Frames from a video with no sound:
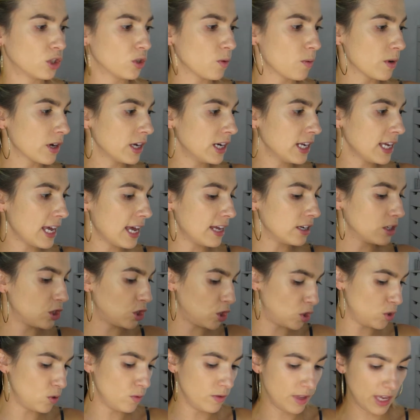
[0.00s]
So we're gonna get
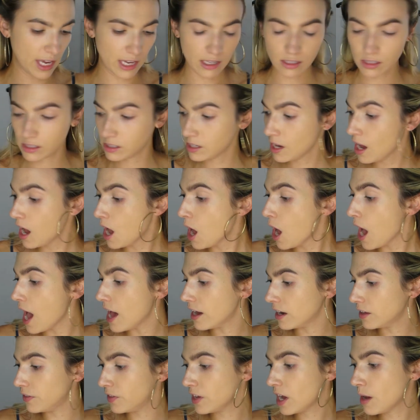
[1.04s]
to this.
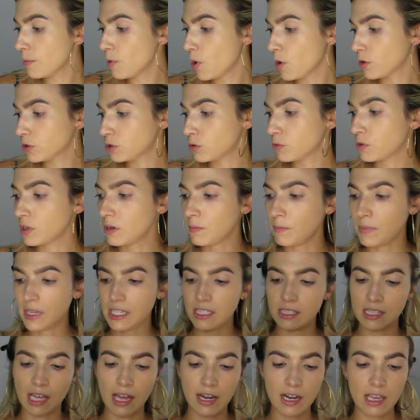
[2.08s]
And I think I'm also going to
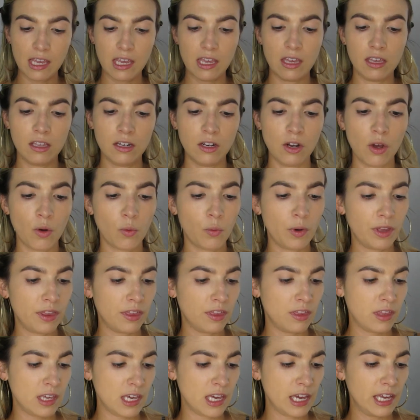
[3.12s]
mix that in with
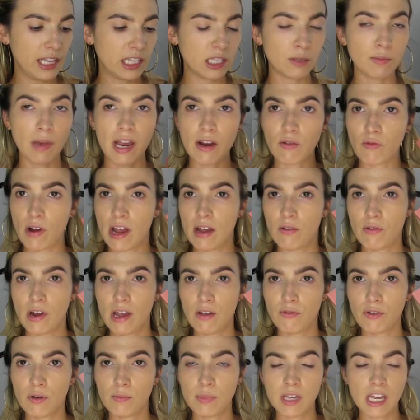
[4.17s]
the It's My Ray
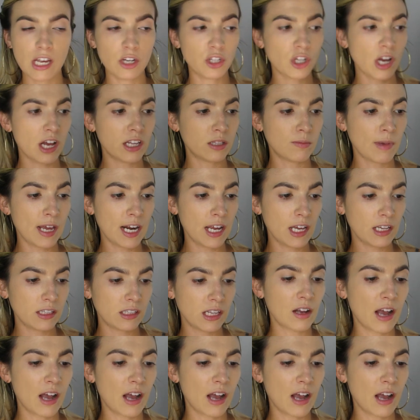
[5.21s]
Ray from BH Cosmetics.